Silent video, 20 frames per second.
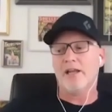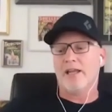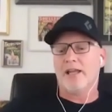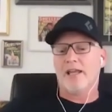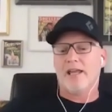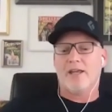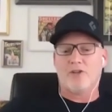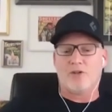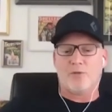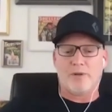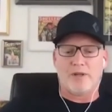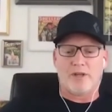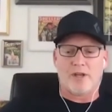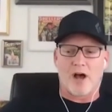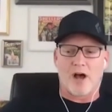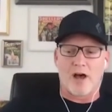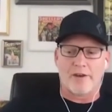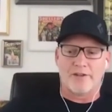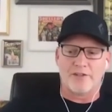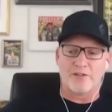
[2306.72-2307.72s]
And to be
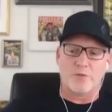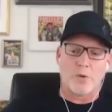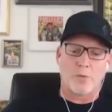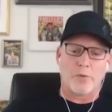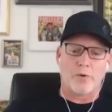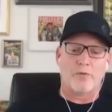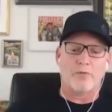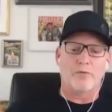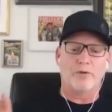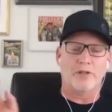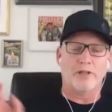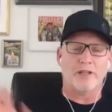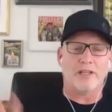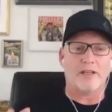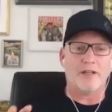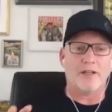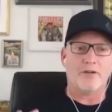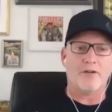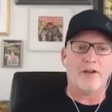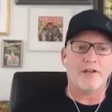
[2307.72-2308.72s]
honest, what we're really
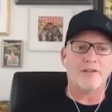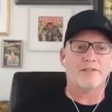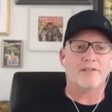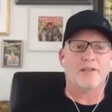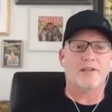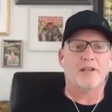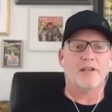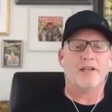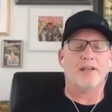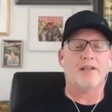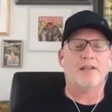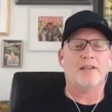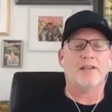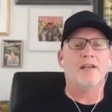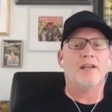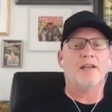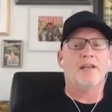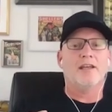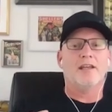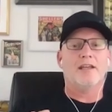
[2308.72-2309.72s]
interested in
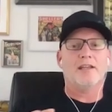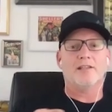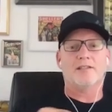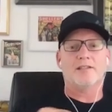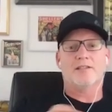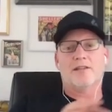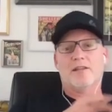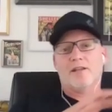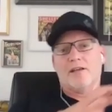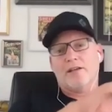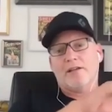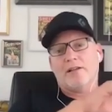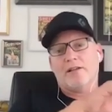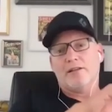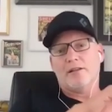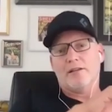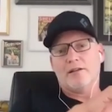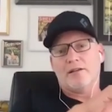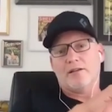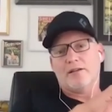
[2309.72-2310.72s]
is a
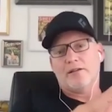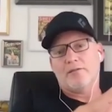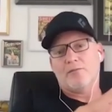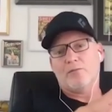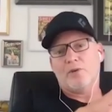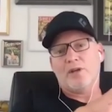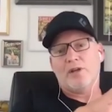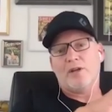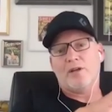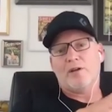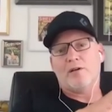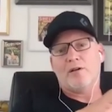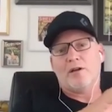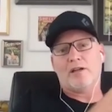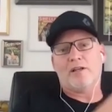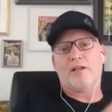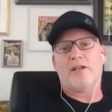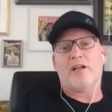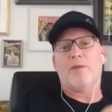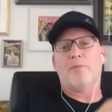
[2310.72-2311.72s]

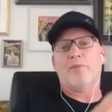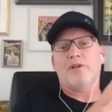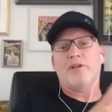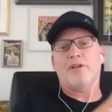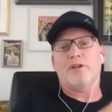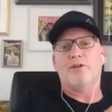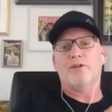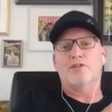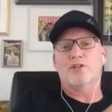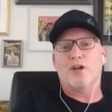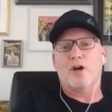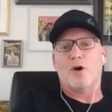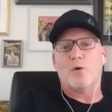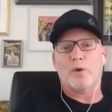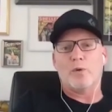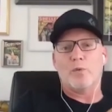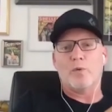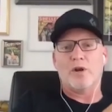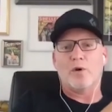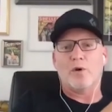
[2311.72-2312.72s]
couple of years ago,
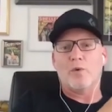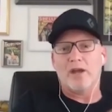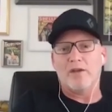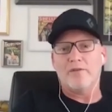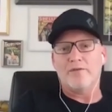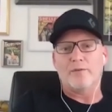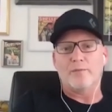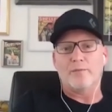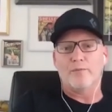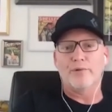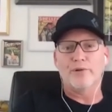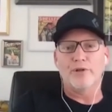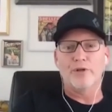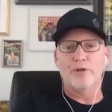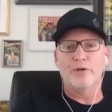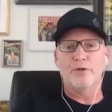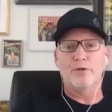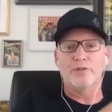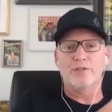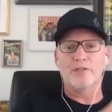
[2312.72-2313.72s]
we went away from
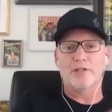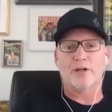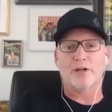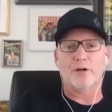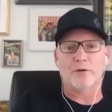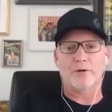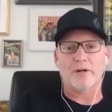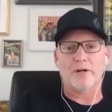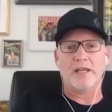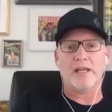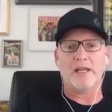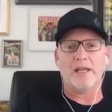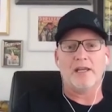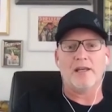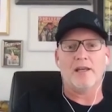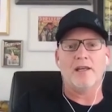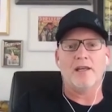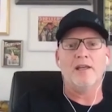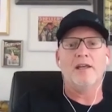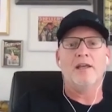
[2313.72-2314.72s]
blue to
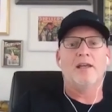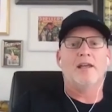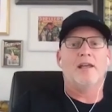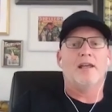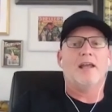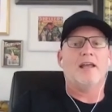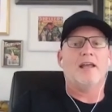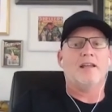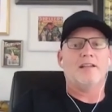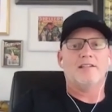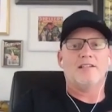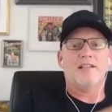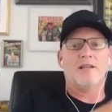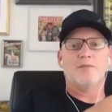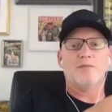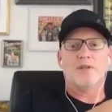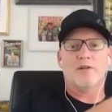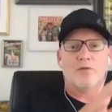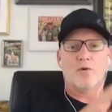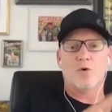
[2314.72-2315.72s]
green, and it seems
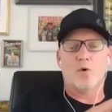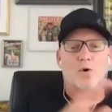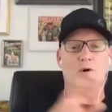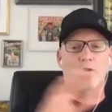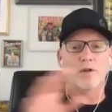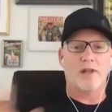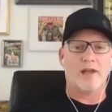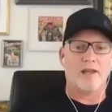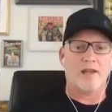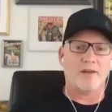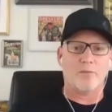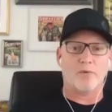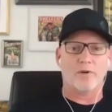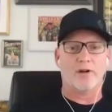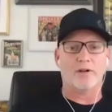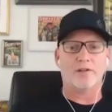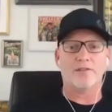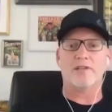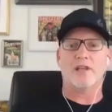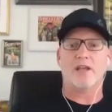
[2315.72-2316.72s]
to have correlated when
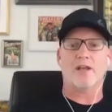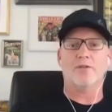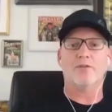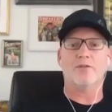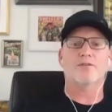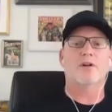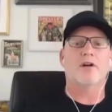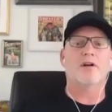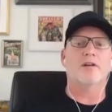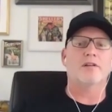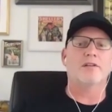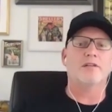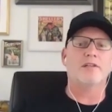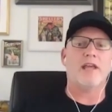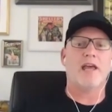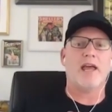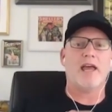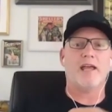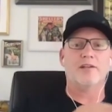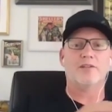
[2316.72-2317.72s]
our sales started to
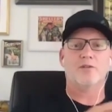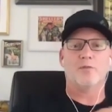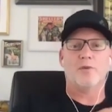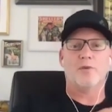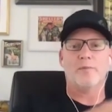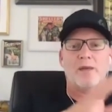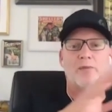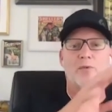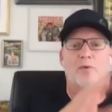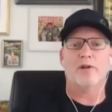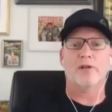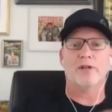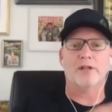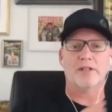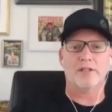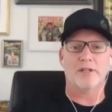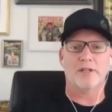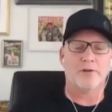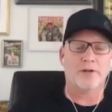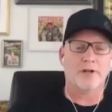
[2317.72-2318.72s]
tank. So we maybe want to look
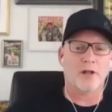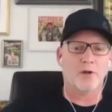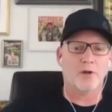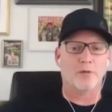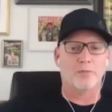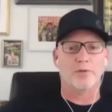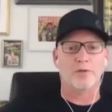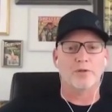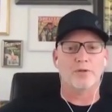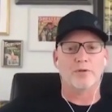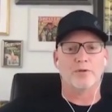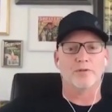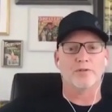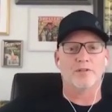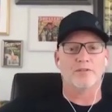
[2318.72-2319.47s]
at different color blues.